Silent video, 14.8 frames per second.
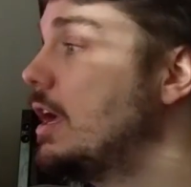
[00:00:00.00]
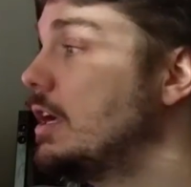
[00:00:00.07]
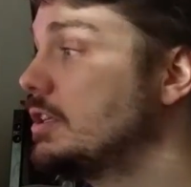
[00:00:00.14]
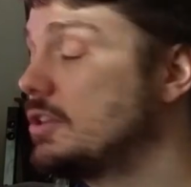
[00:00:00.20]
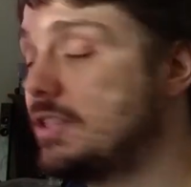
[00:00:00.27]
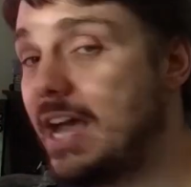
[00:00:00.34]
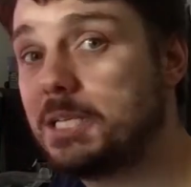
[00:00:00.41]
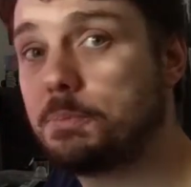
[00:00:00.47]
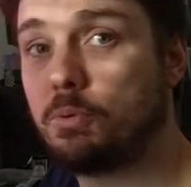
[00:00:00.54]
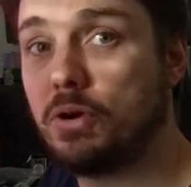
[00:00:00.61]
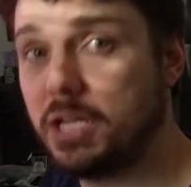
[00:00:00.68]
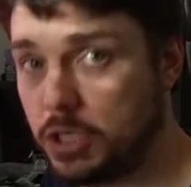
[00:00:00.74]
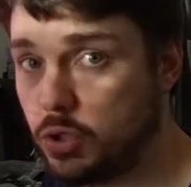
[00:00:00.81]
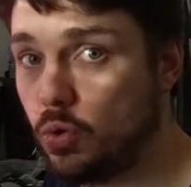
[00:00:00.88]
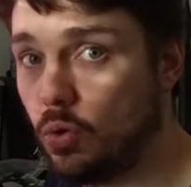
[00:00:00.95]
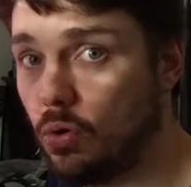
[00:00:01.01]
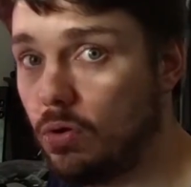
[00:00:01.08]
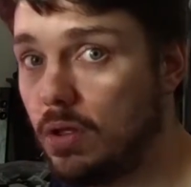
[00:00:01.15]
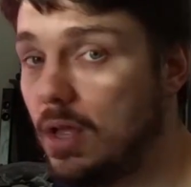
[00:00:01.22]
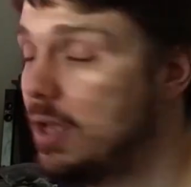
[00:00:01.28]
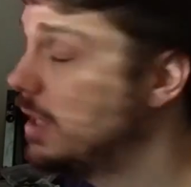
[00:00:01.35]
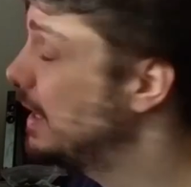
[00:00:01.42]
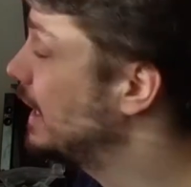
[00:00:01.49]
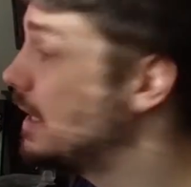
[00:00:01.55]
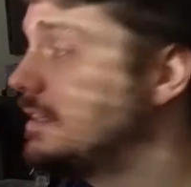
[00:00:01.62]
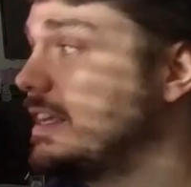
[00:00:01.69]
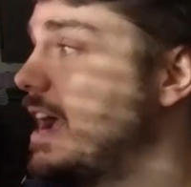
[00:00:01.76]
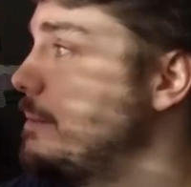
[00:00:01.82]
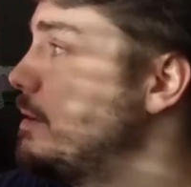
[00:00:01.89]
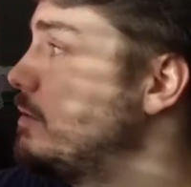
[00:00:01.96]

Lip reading: So that's pretty cool. Like I say, I've